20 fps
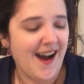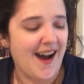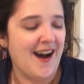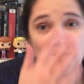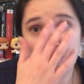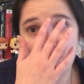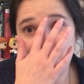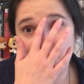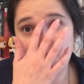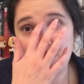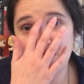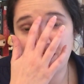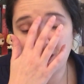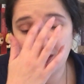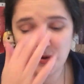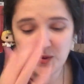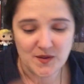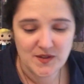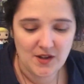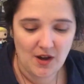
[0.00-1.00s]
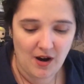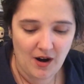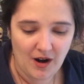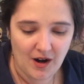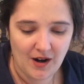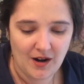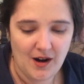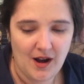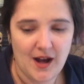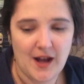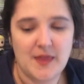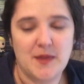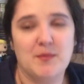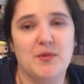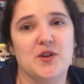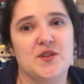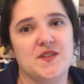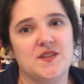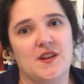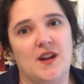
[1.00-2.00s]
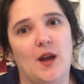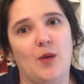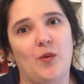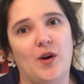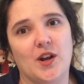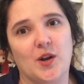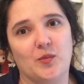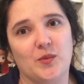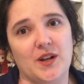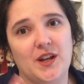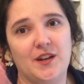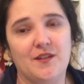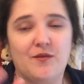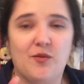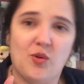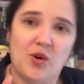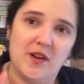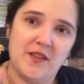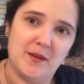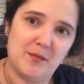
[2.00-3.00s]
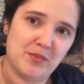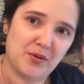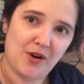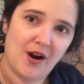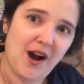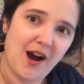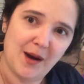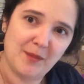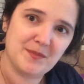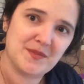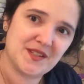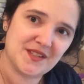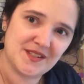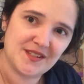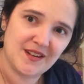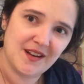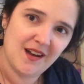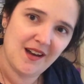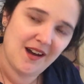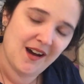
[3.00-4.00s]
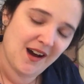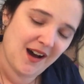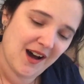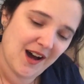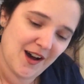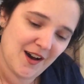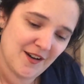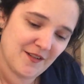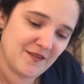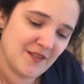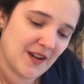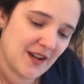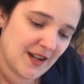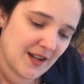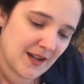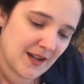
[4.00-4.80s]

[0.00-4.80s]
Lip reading: So those are the books that I want to read for the prompts of